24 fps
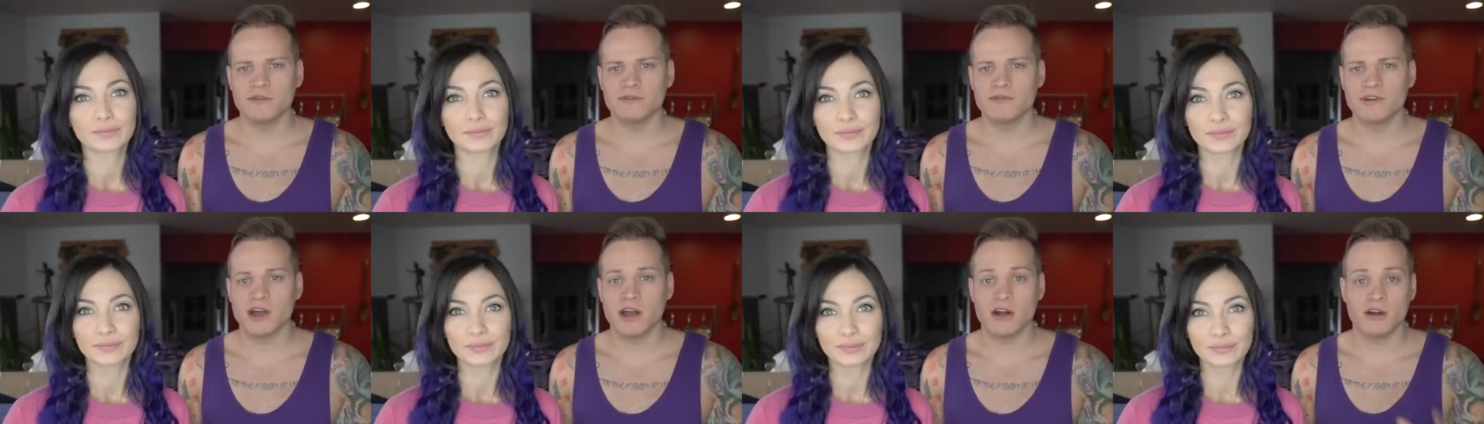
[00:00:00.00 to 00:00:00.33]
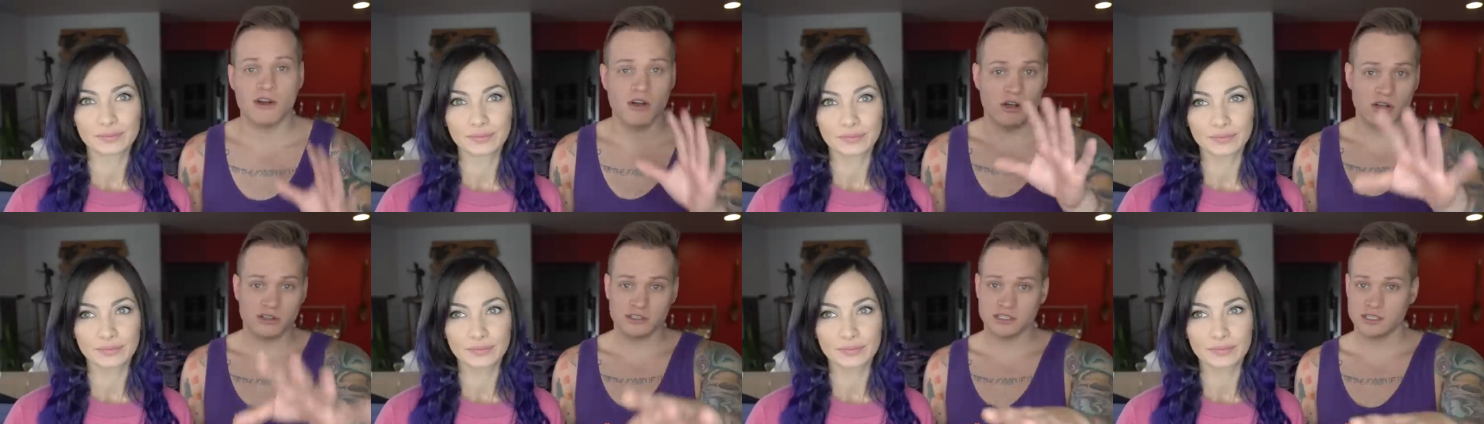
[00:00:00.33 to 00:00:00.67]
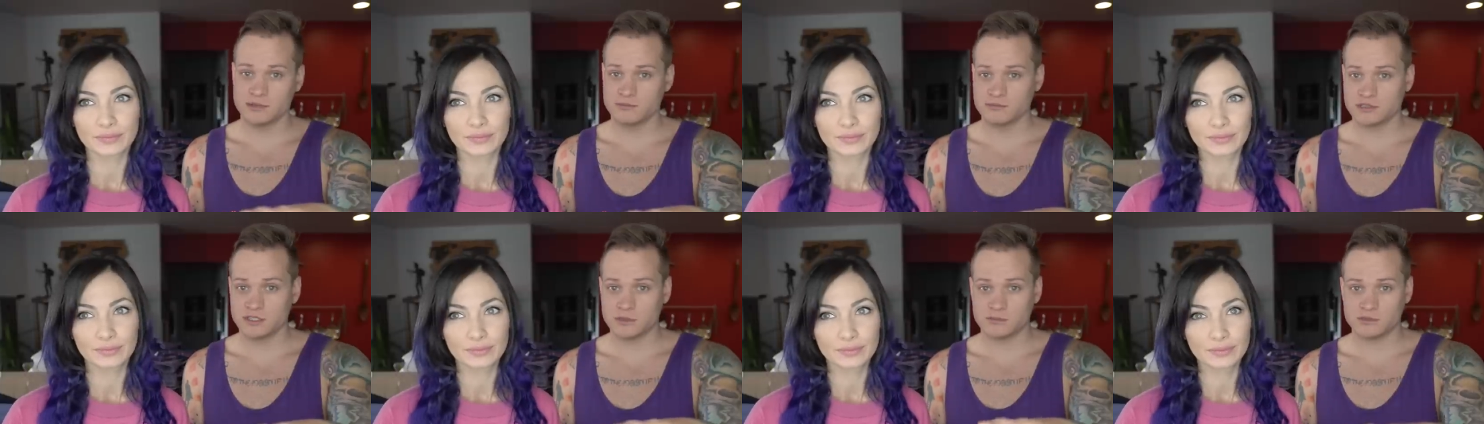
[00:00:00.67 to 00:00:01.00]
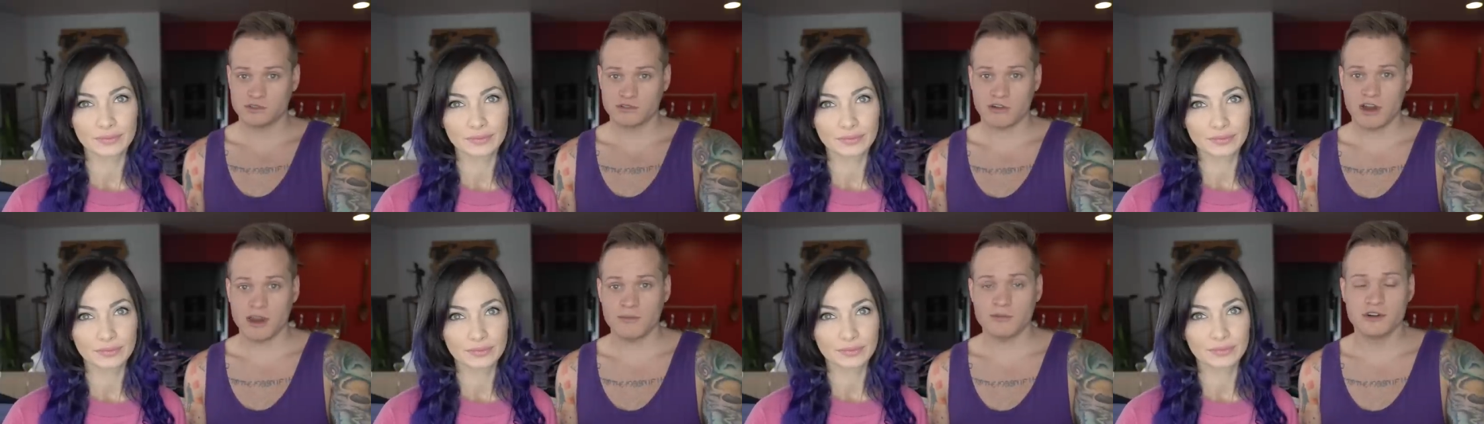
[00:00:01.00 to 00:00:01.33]
Speaker 1: of our awesome
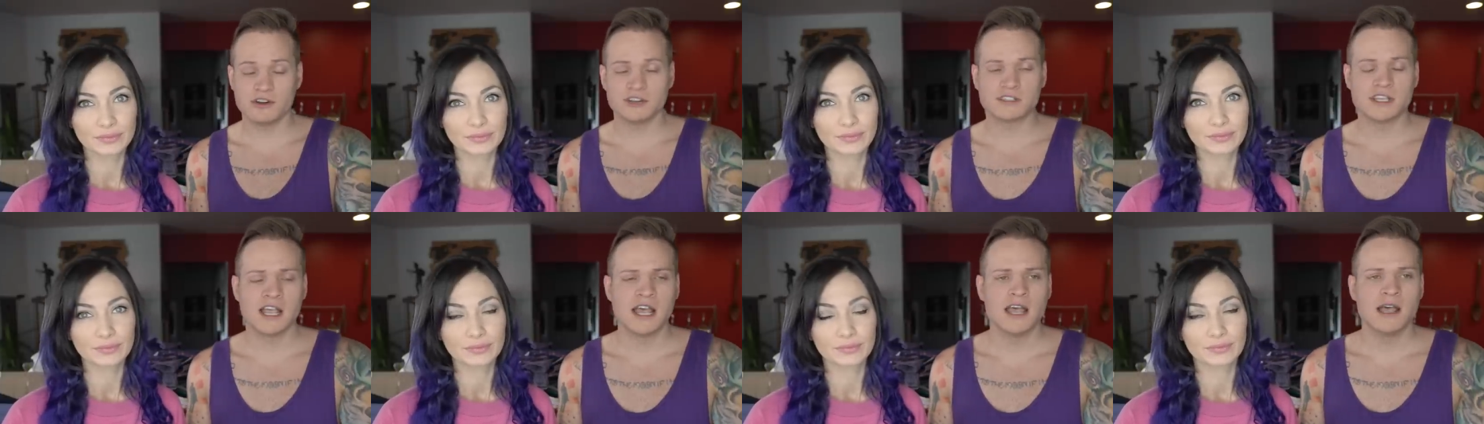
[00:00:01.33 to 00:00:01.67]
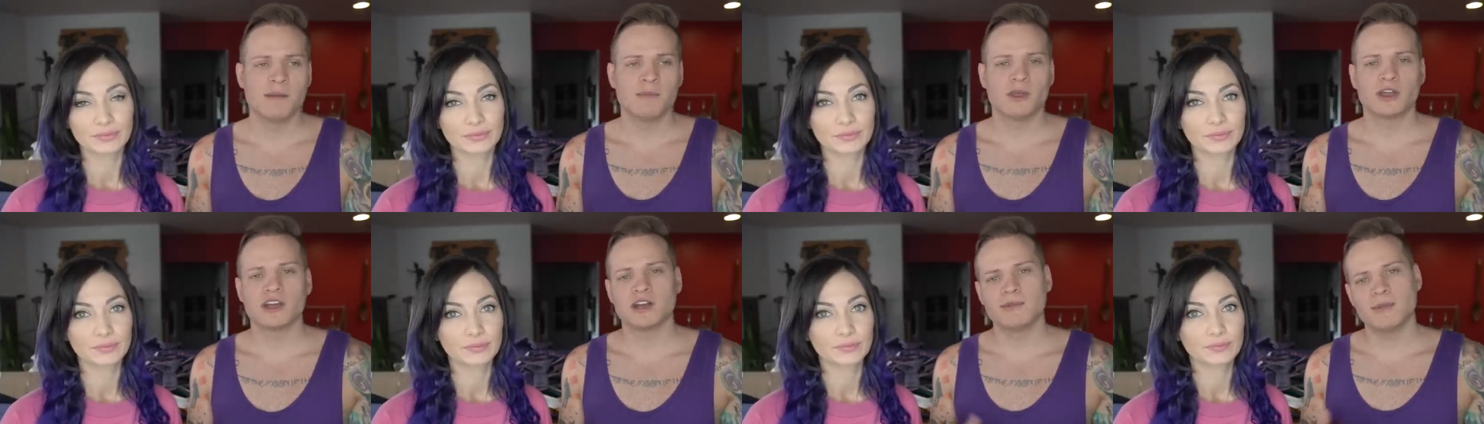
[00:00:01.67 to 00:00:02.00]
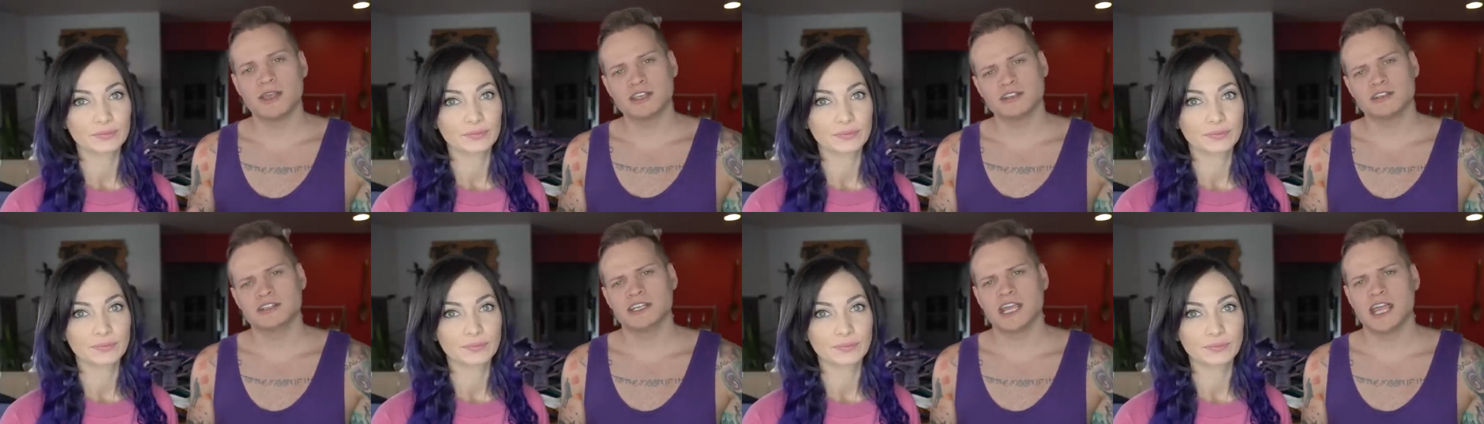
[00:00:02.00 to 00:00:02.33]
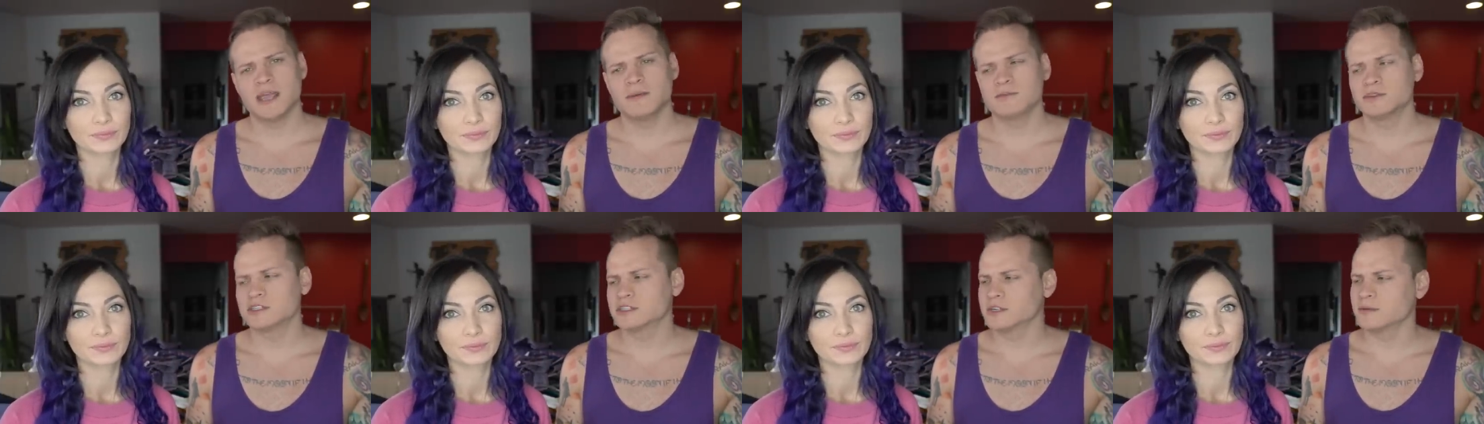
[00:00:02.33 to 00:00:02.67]
subscribers. I'm not going to mention
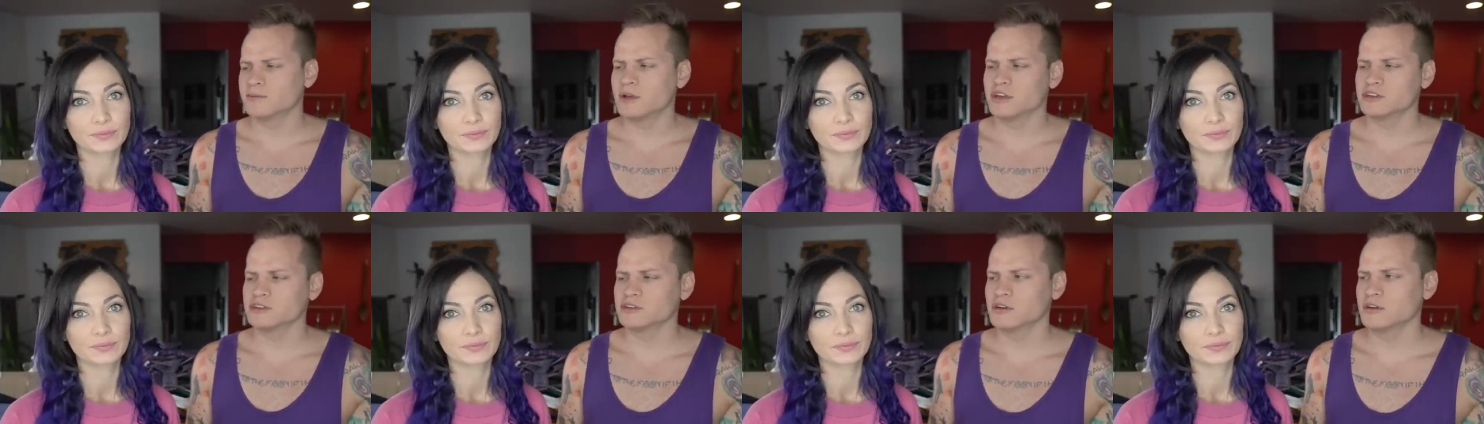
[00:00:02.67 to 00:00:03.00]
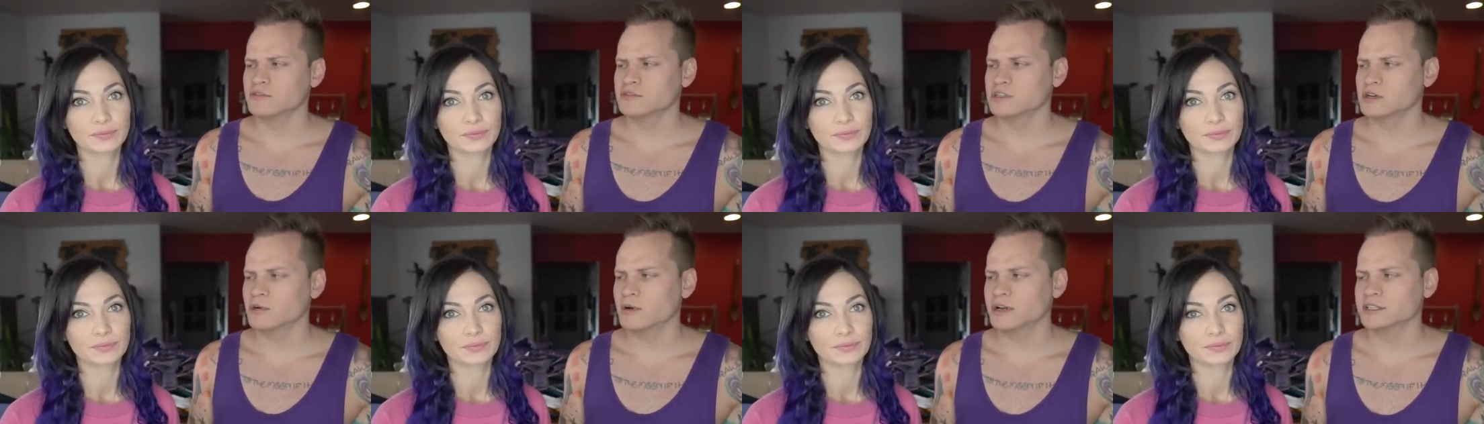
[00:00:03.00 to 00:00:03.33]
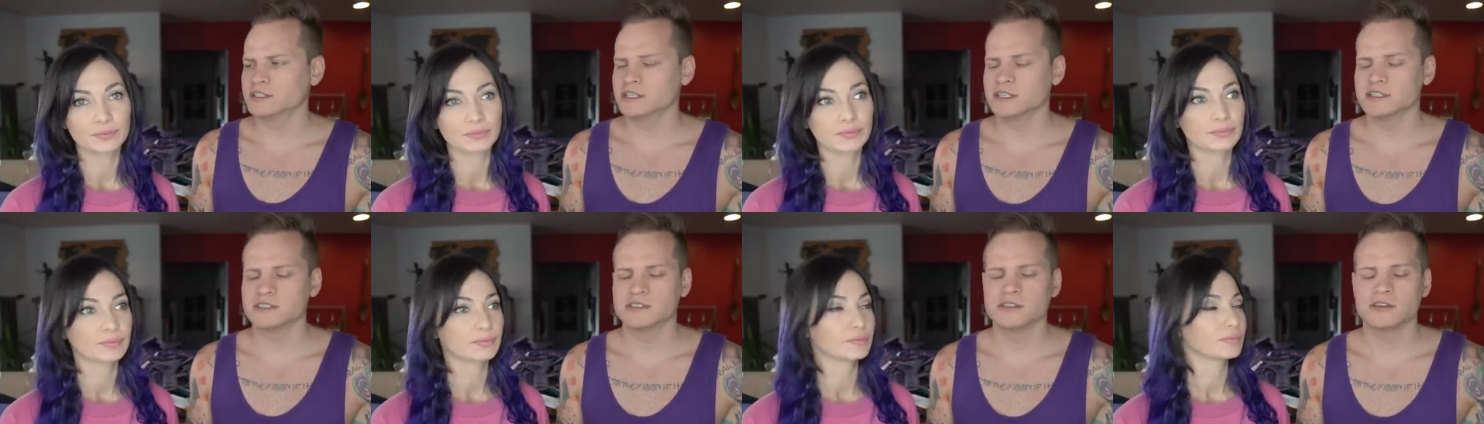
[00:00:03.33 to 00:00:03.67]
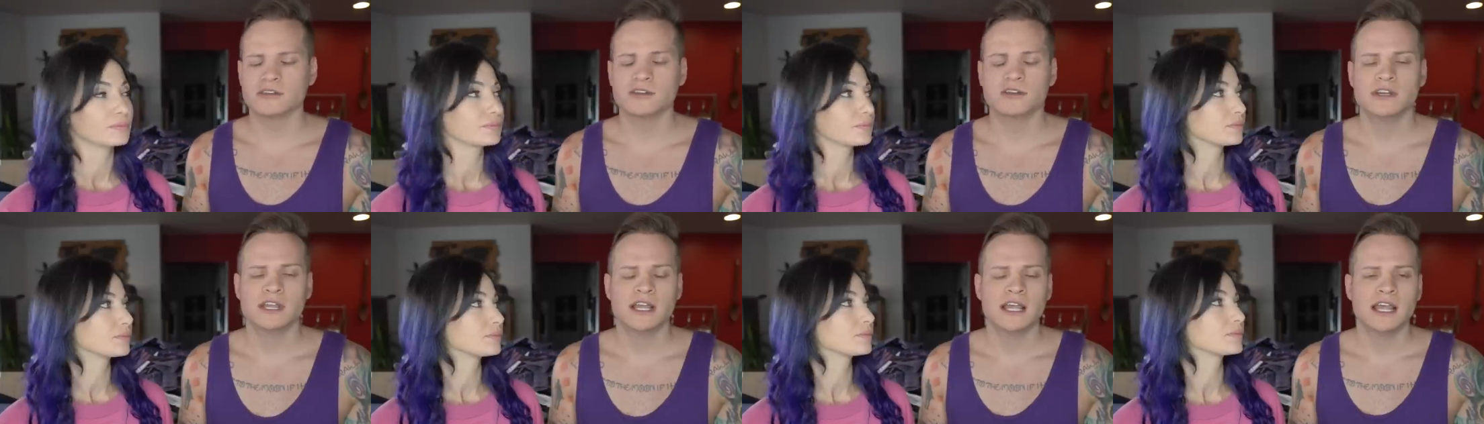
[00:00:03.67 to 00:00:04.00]
name because I'm not sure if she wants us
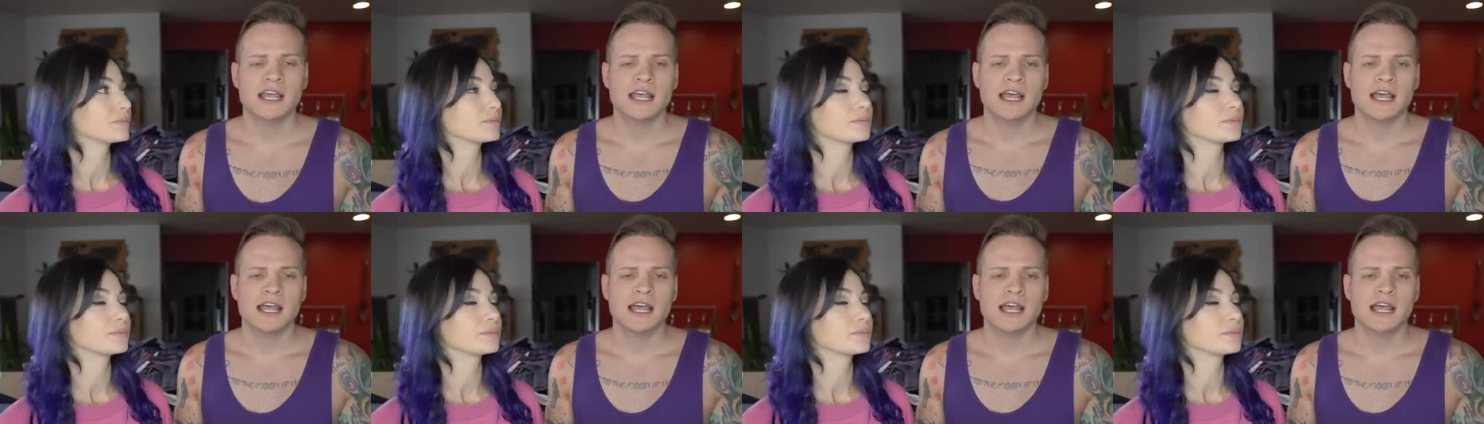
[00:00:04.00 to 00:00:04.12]
to.